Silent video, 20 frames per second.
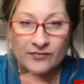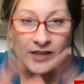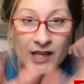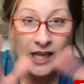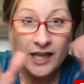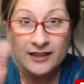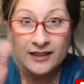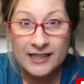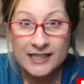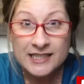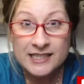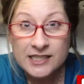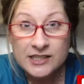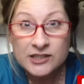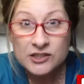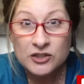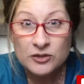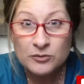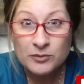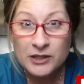Now listen
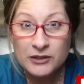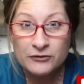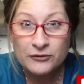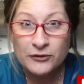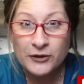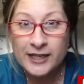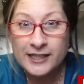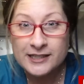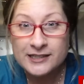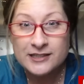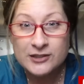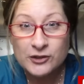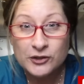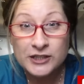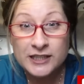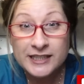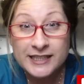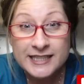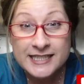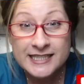to me, friends. Are
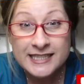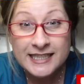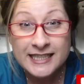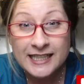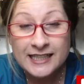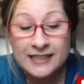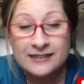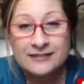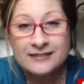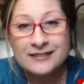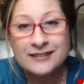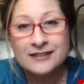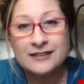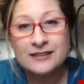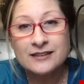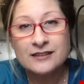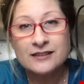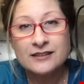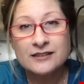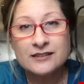you listening?
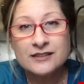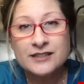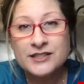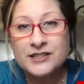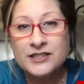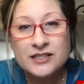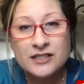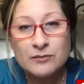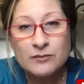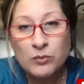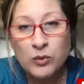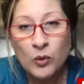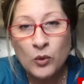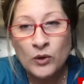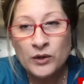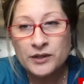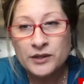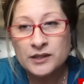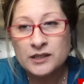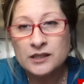This is
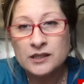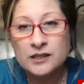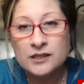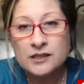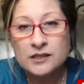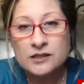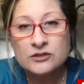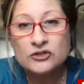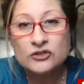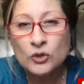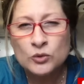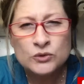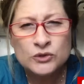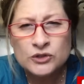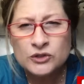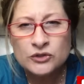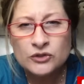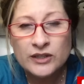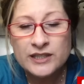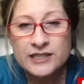important. Don't
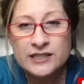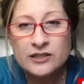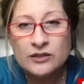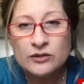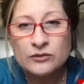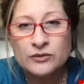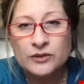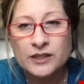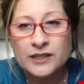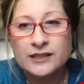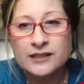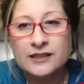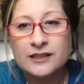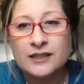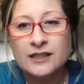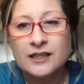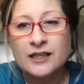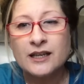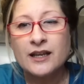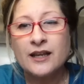stress over it.
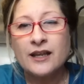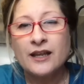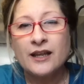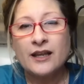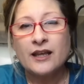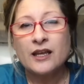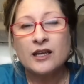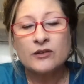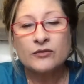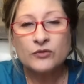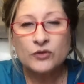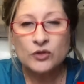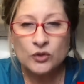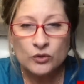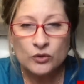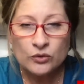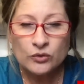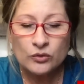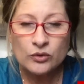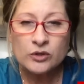If
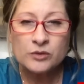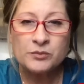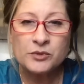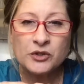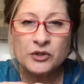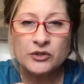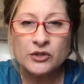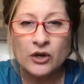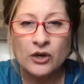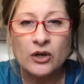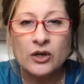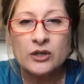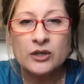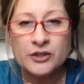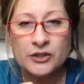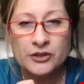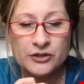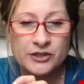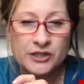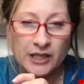you groom your dog
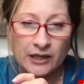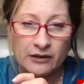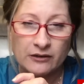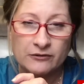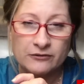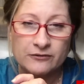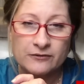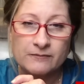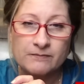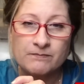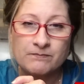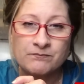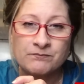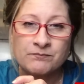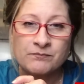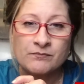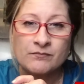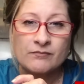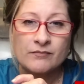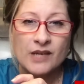yourself,
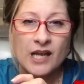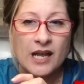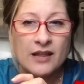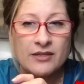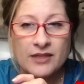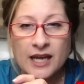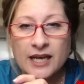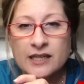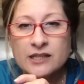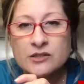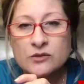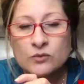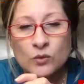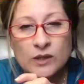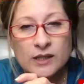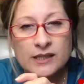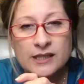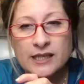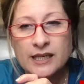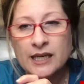and that is
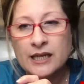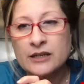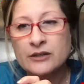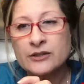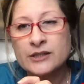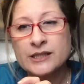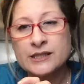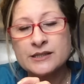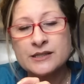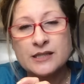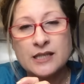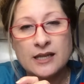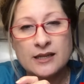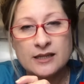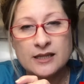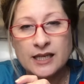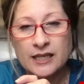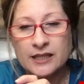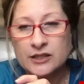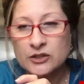one of the areas
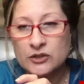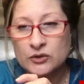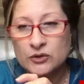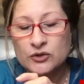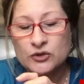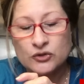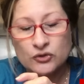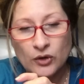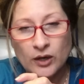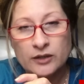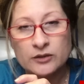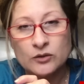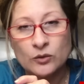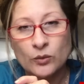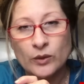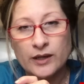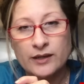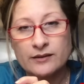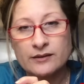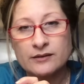that you struggle
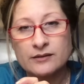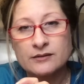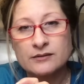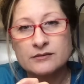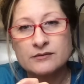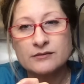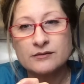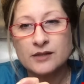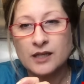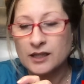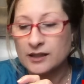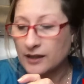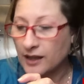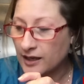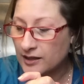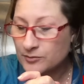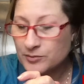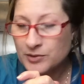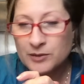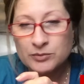with. A
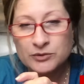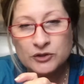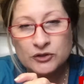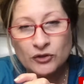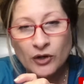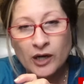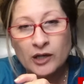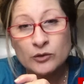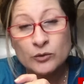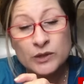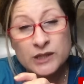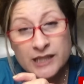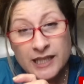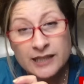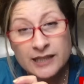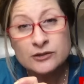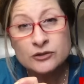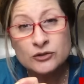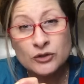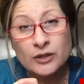lot of people struggle with
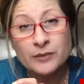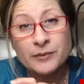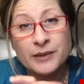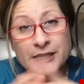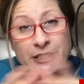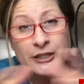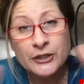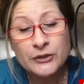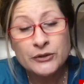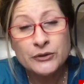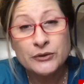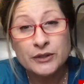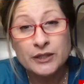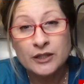nail trimming too.